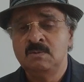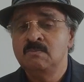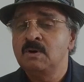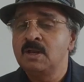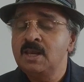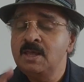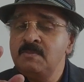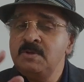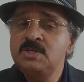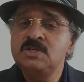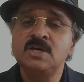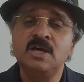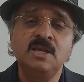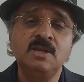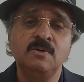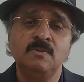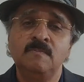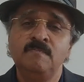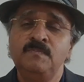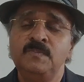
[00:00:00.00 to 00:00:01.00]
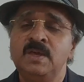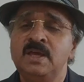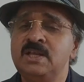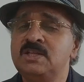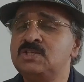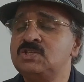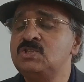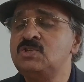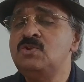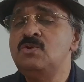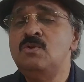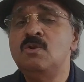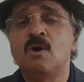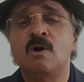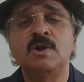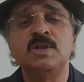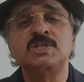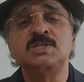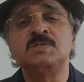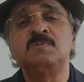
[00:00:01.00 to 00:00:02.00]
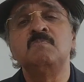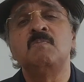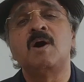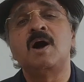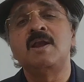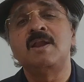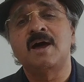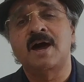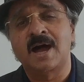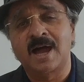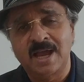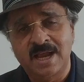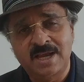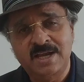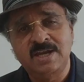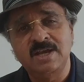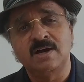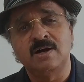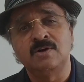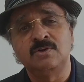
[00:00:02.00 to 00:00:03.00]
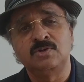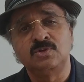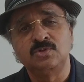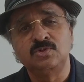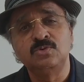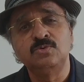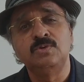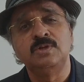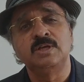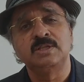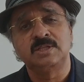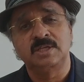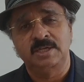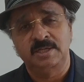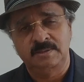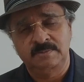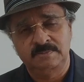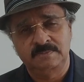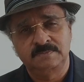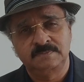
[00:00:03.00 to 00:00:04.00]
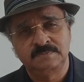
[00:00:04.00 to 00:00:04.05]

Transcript: But let me tell you, it's not a smart idea to do nothing.